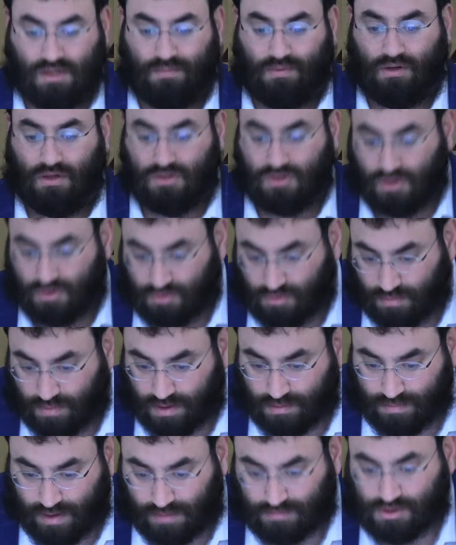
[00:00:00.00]
So through
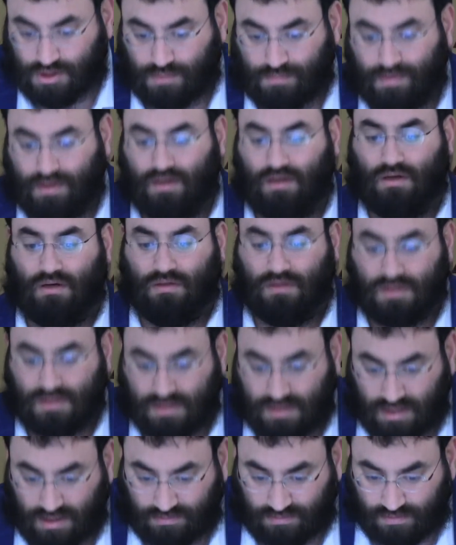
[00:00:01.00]
being Mamshach Bino, this
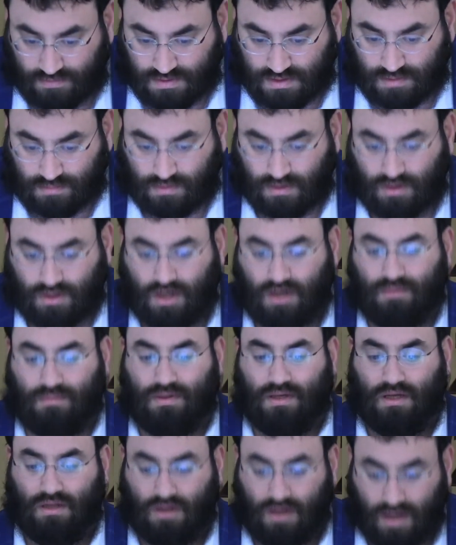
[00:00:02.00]
is the level of
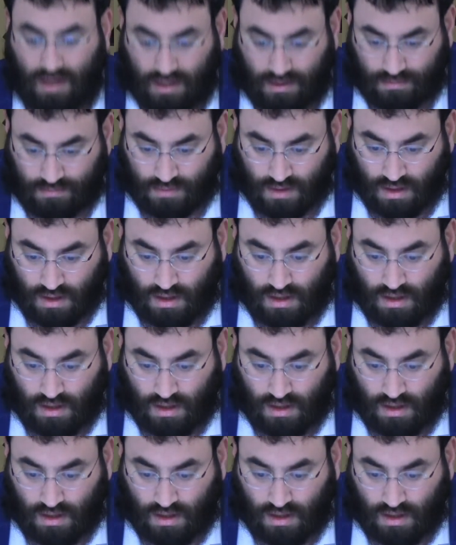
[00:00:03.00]
Simcha.